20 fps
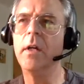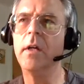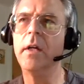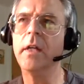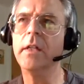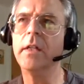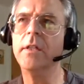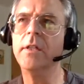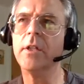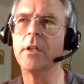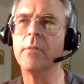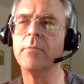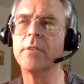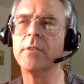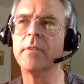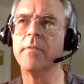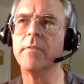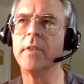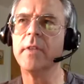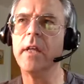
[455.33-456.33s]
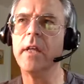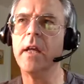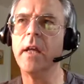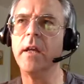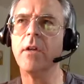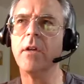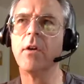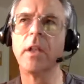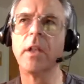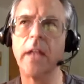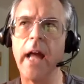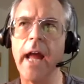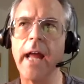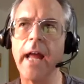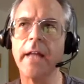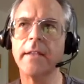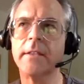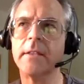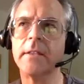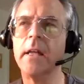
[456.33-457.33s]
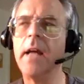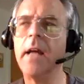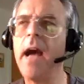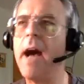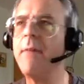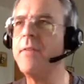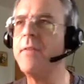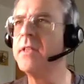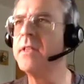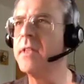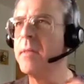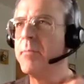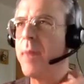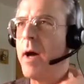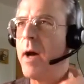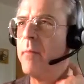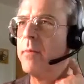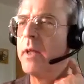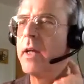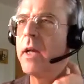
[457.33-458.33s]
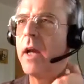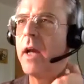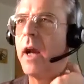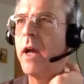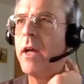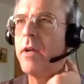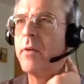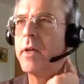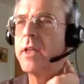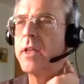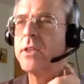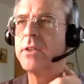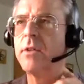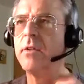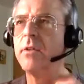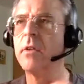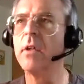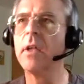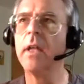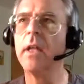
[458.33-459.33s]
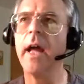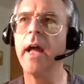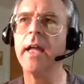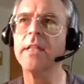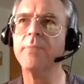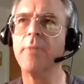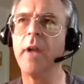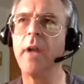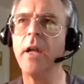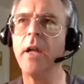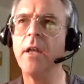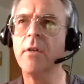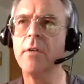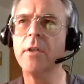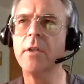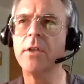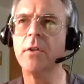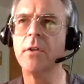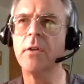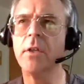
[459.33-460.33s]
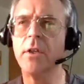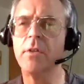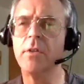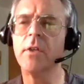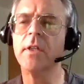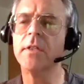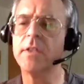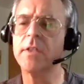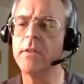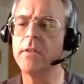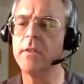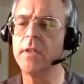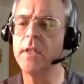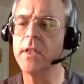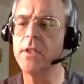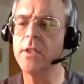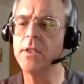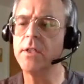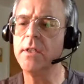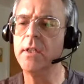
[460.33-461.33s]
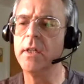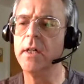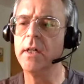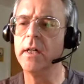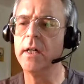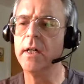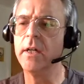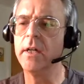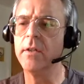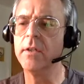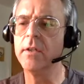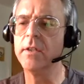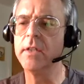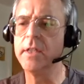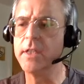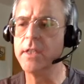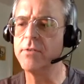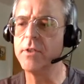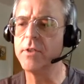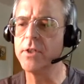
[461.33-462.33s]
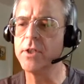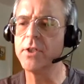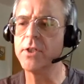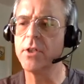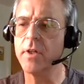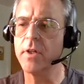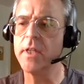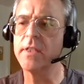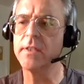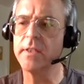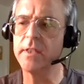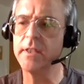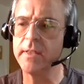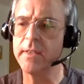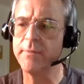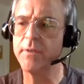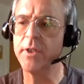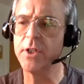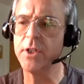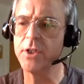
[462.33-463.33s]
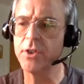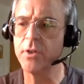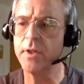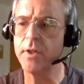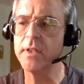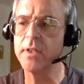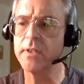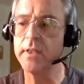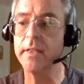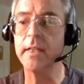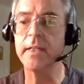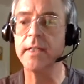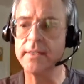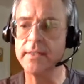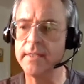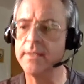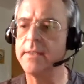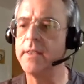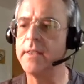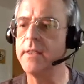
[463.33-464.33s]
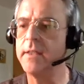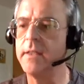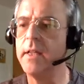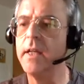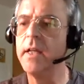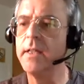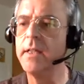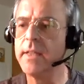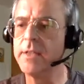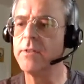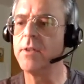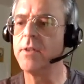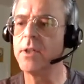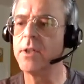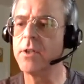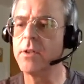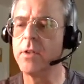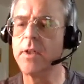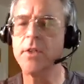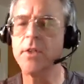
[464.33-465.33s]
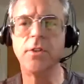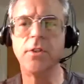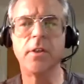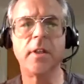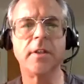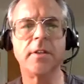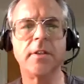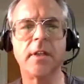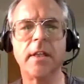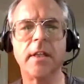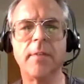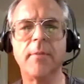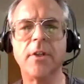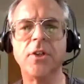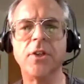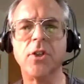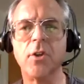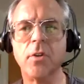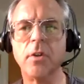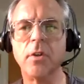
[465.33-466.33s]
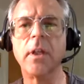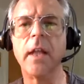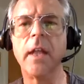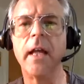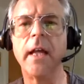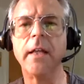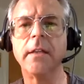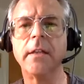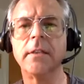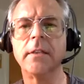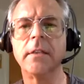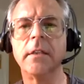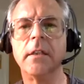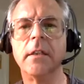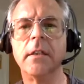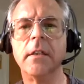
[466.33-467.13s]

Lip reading: in terms of your clients, obviously the public are your external clients, but do you consider the district attorneys and the different attorneys and the assistant district attorneys, do you consider them internal clients?